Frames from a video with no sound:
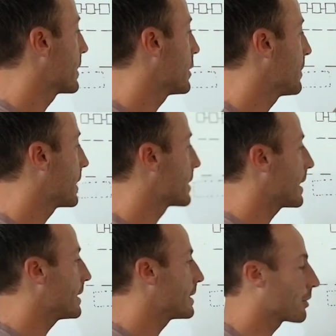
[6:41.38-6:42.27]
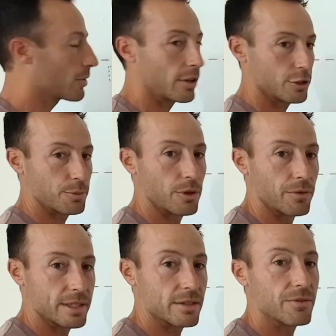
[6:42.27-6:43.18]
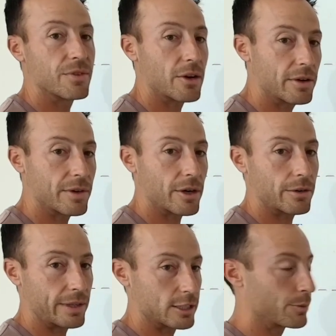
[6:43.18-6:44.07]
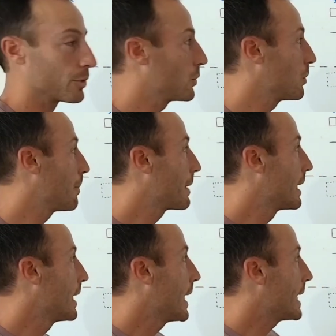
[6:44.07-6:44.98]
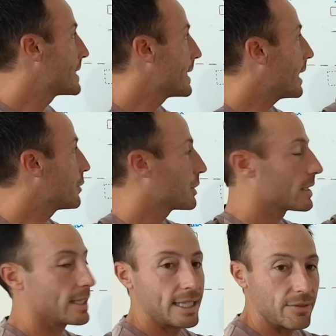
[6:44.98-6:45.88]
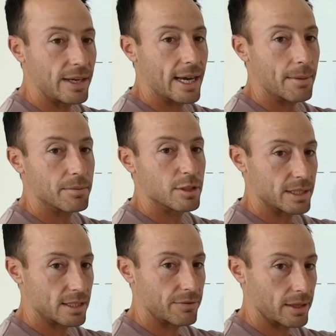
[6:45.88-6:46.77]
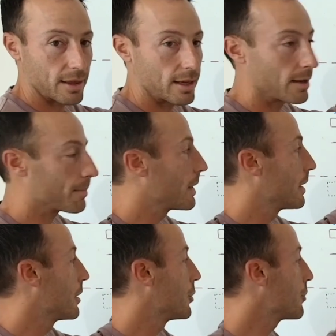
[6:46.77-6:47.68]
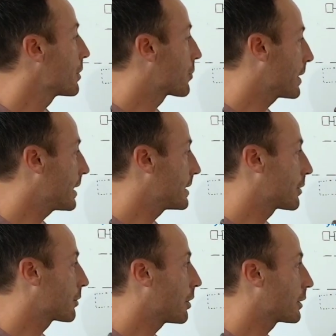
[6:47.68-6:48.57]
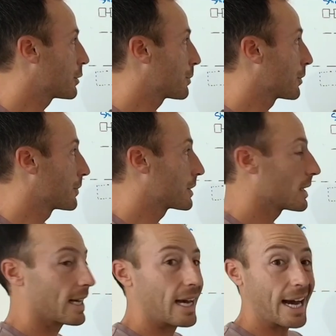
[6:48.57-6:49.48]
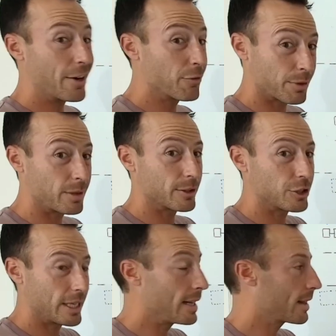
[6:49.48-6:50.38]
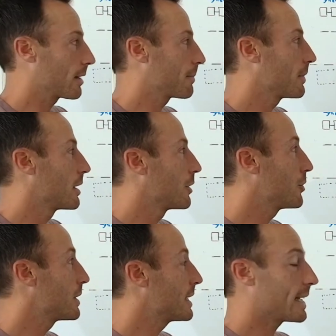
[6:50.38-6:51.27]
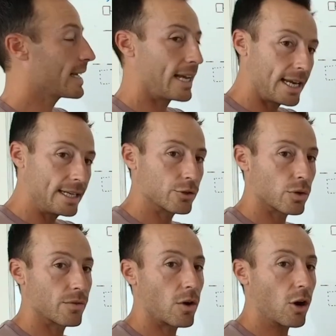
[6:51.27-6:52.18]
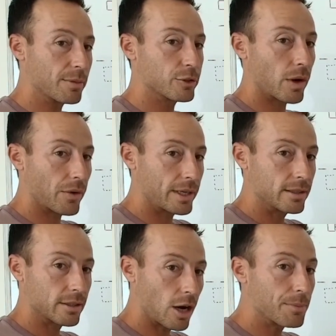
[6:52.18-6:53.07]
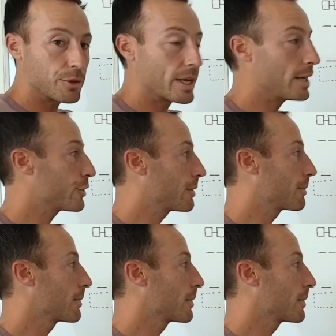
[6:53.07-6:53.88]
is because a zero knowledge proof is a very, very flexible tool. It's not just an EVM specific thing. You can create zero knowledge proofs out of pretty much anything. You can take any sort of arbitrary computation